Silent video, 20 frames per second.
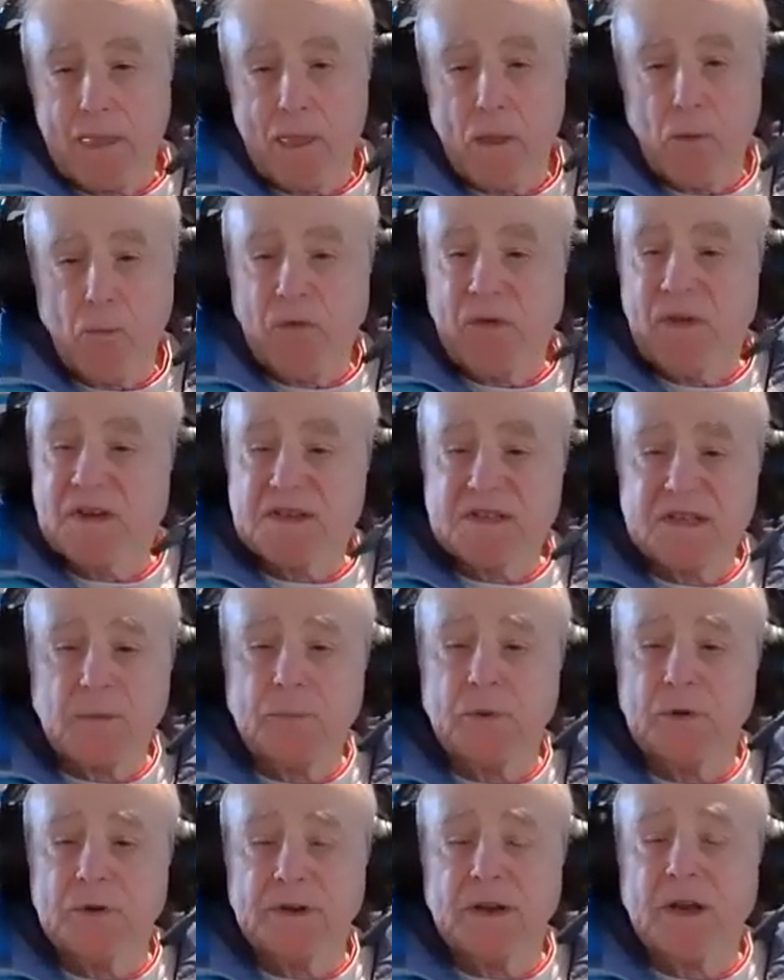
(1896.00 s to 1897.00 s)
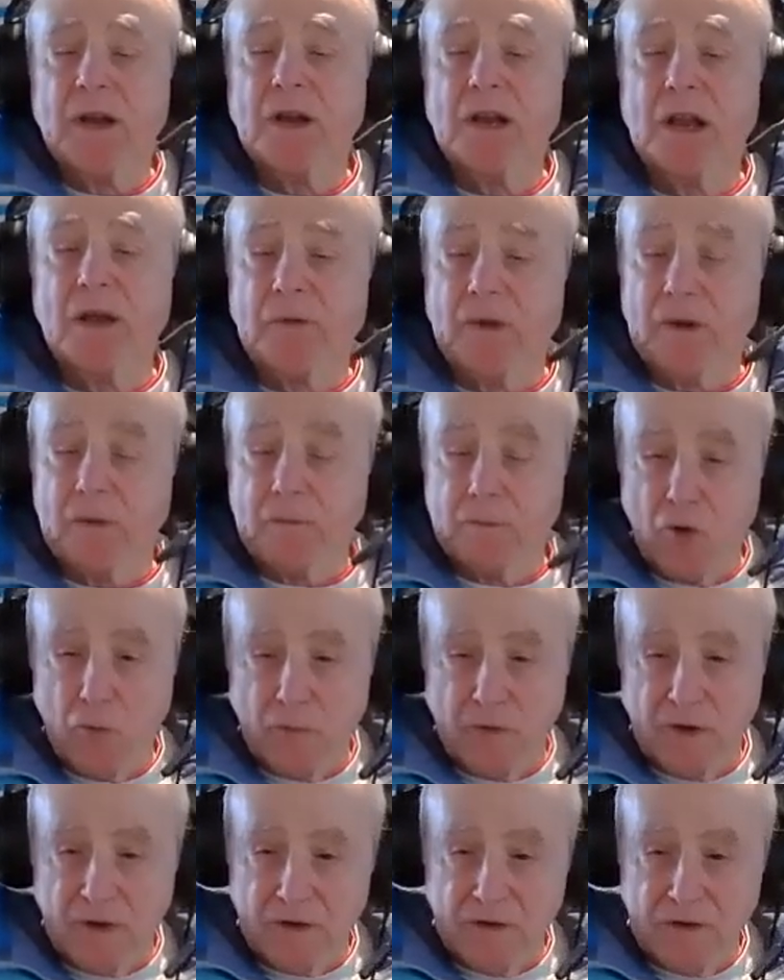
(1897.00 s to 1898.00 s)
with a simple little loving
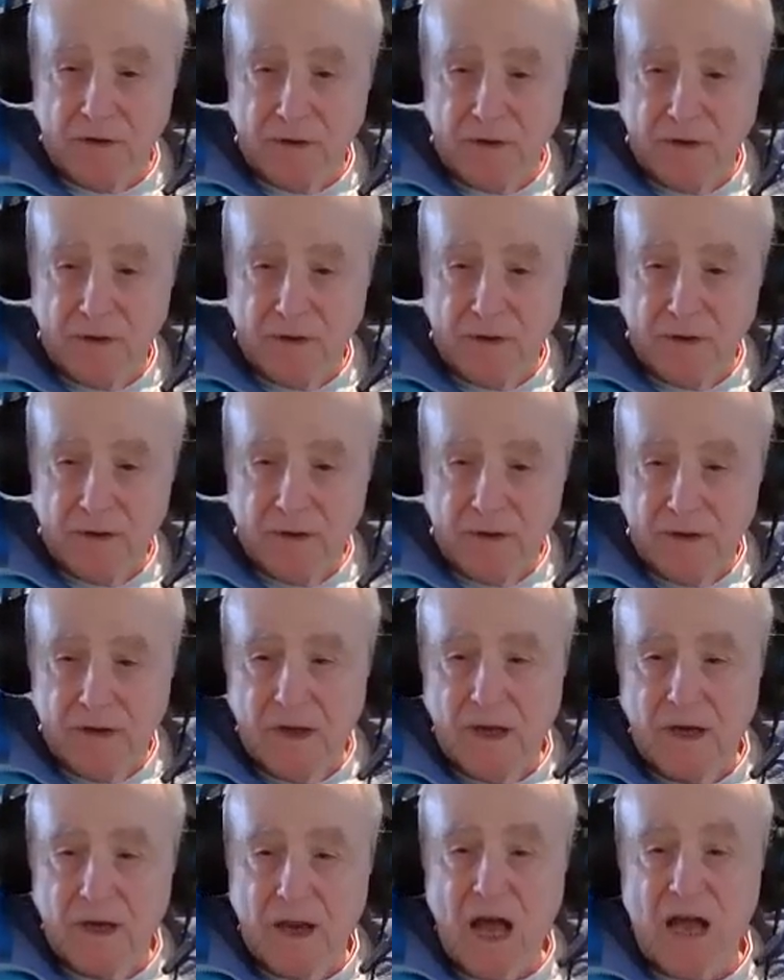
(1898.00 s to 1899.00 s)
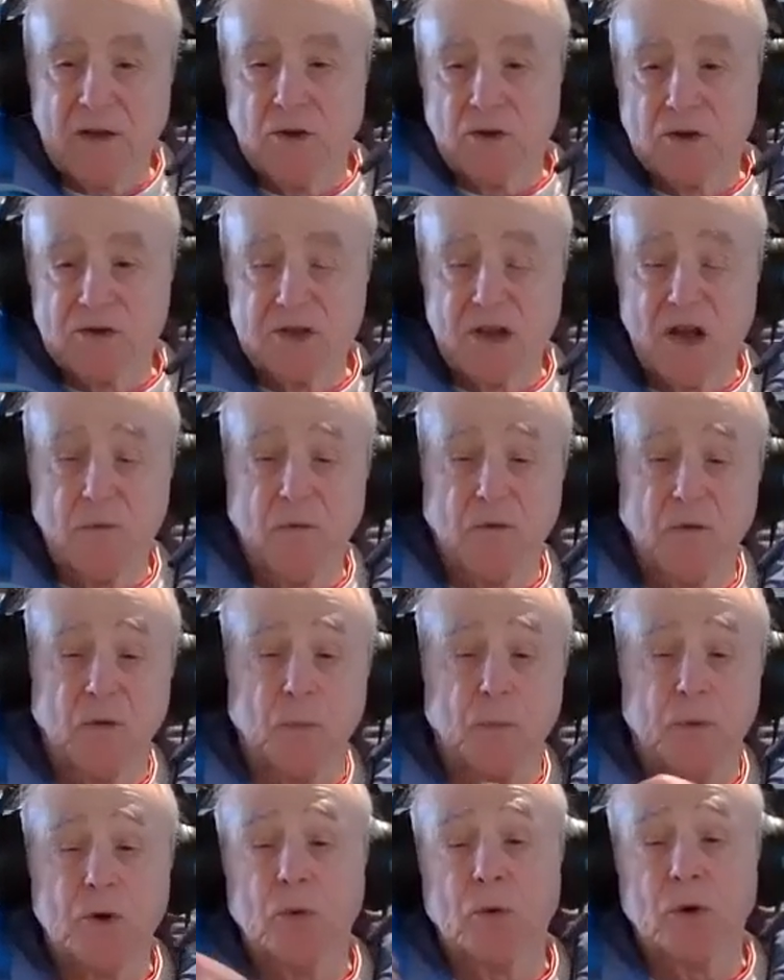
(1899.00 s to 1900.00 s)
moment. Align yourself with the
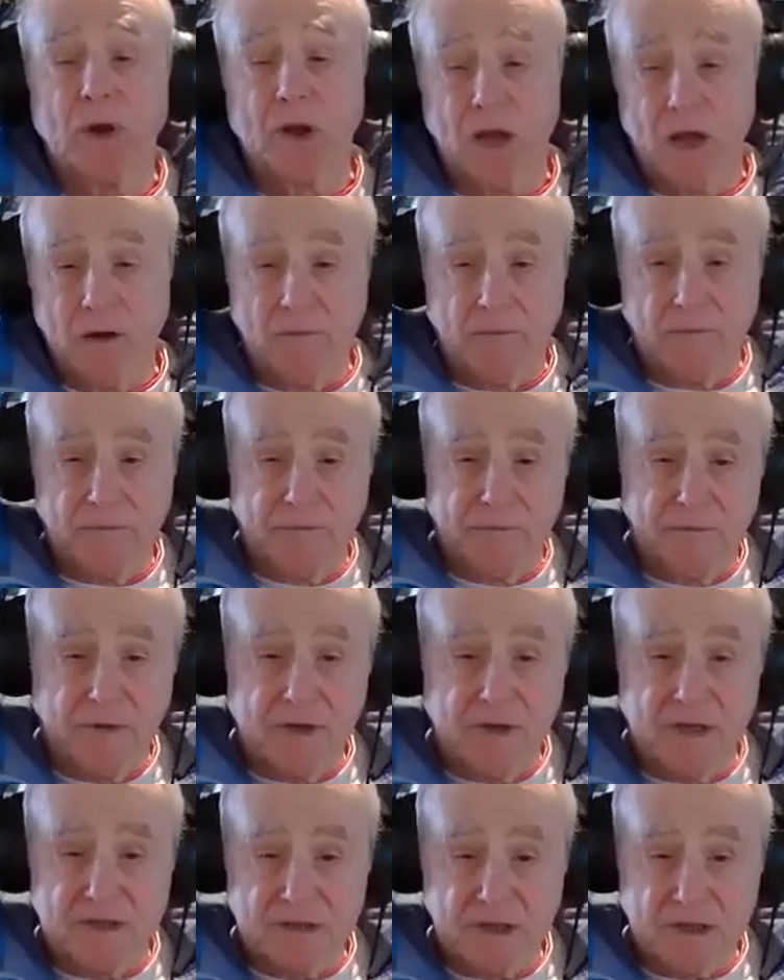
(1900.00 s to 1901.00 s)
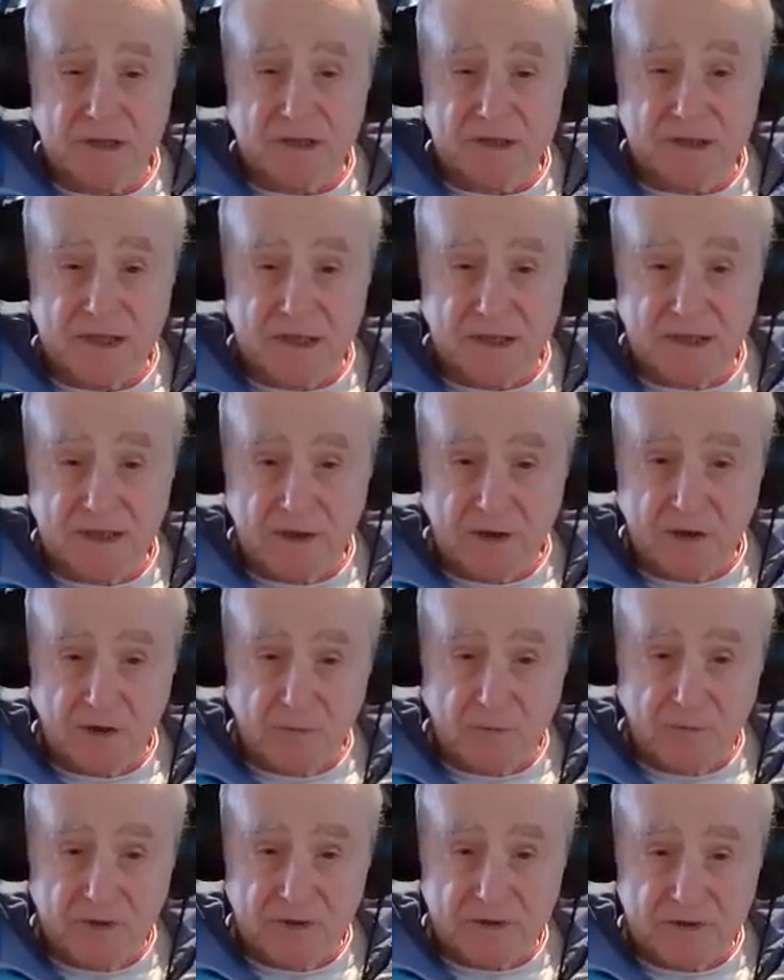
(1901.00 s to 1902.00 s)
pure love that is unseen
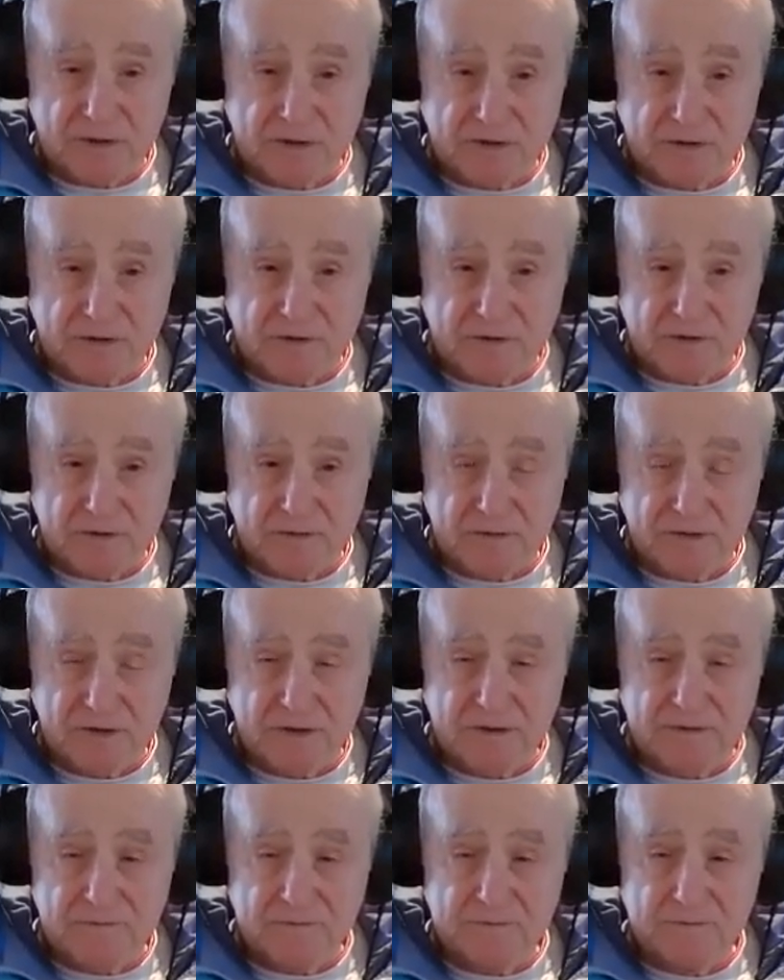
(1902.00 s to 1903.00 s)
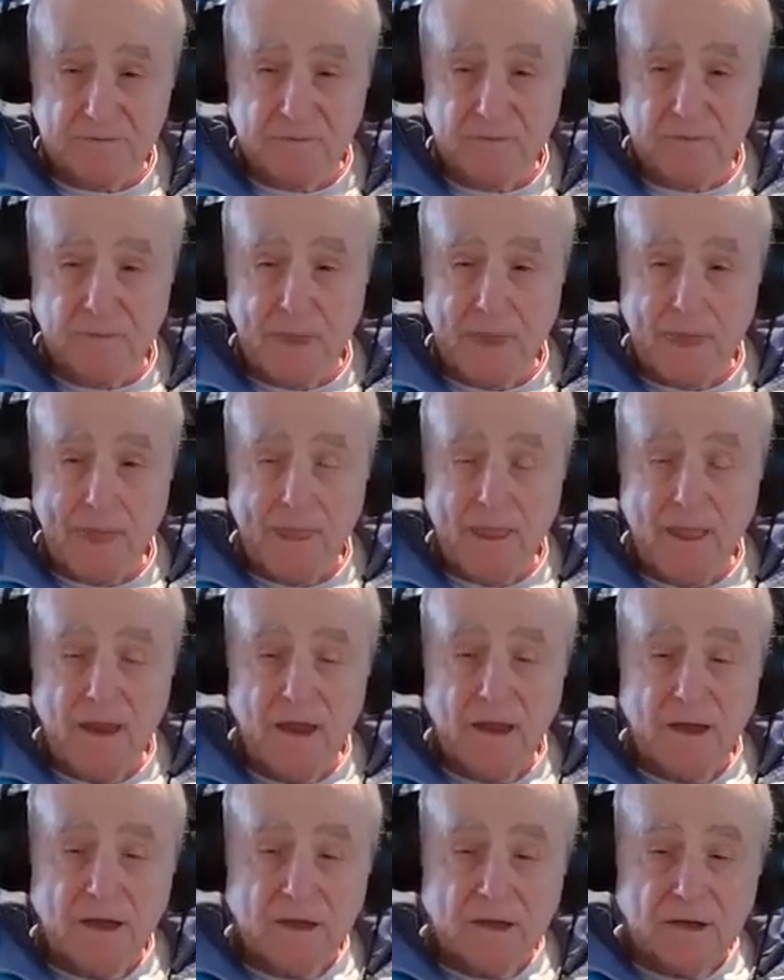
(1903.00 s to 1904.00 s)
therapist. Okay.
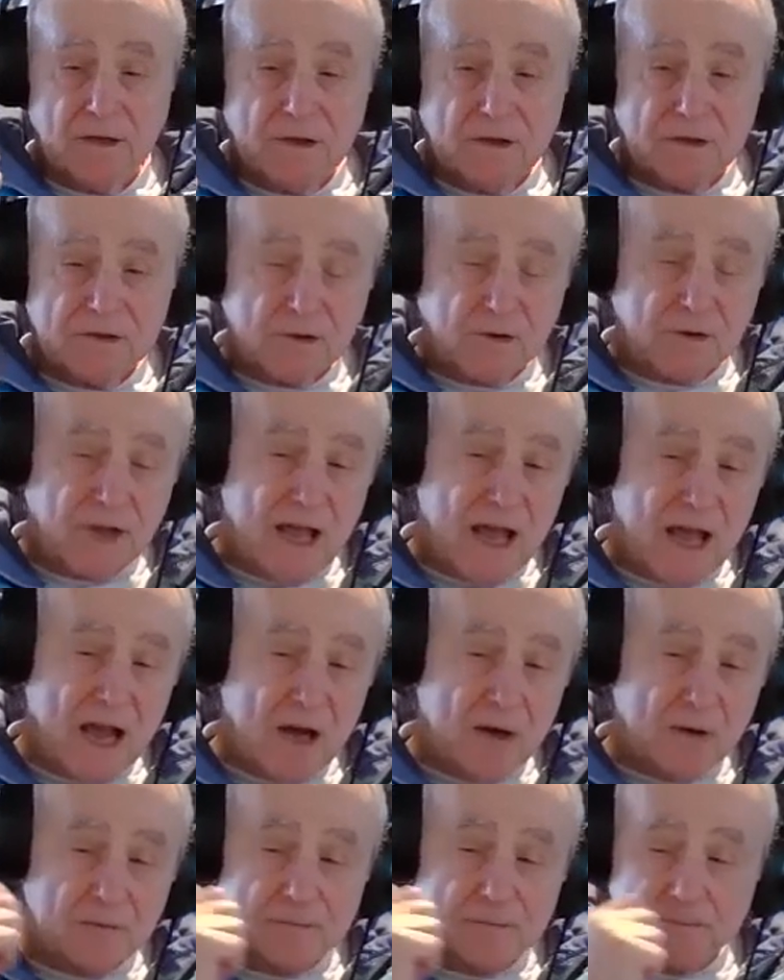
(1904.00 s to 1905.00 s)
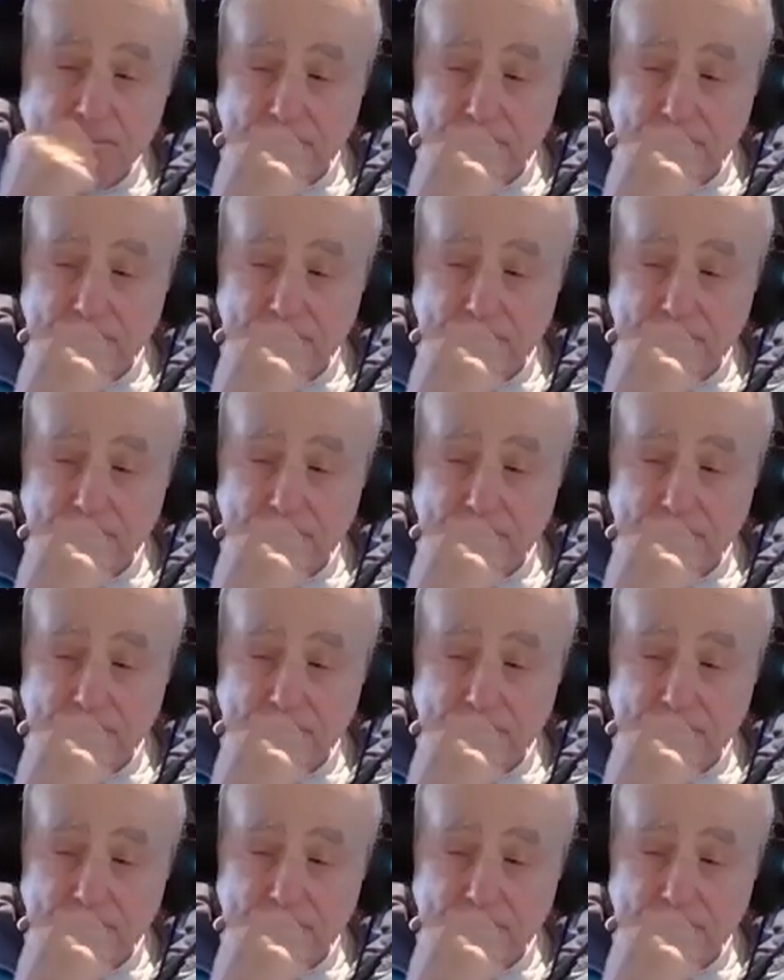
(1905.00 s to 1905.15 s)
So now